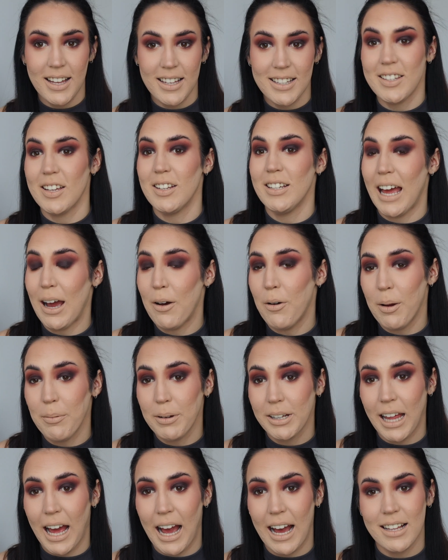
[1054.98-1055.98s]
So now I'm
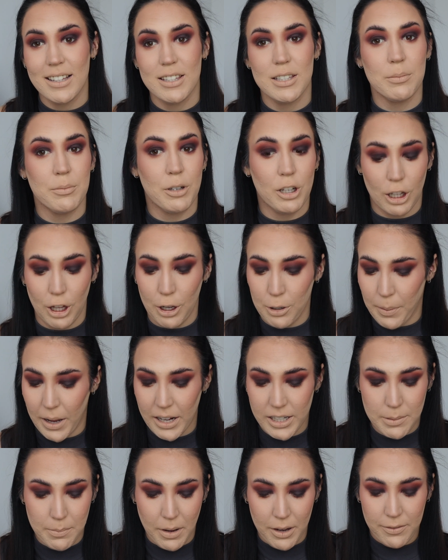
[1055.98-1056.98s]
going to add some glow back
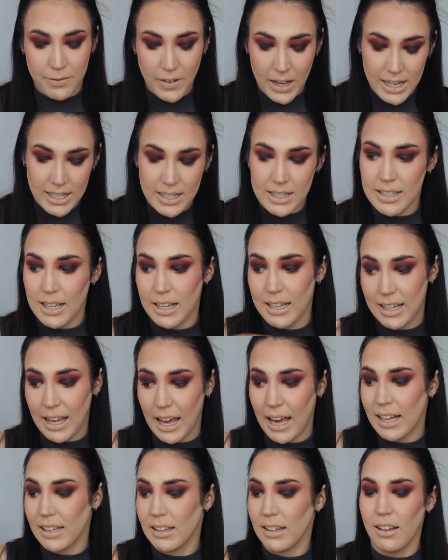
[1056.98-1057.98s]
to my face.
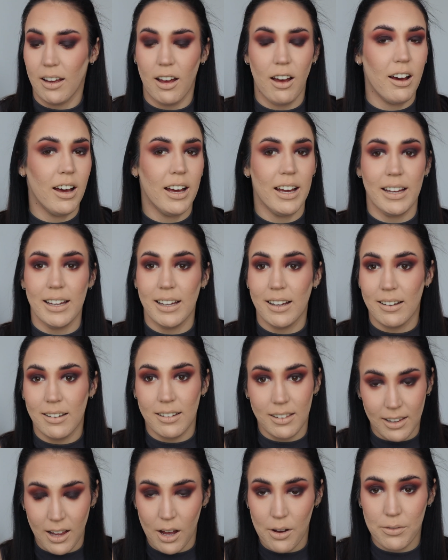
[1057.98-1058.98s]
Again, I
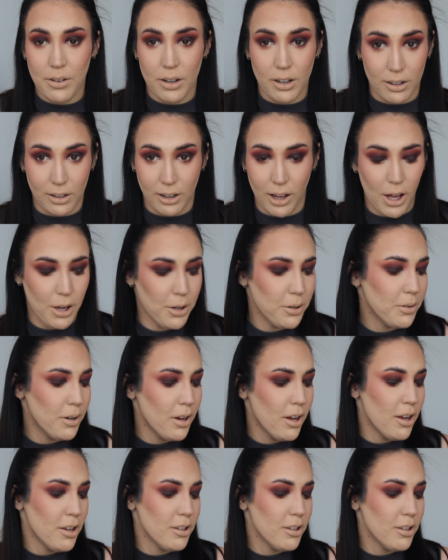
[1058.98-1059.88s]
love glow.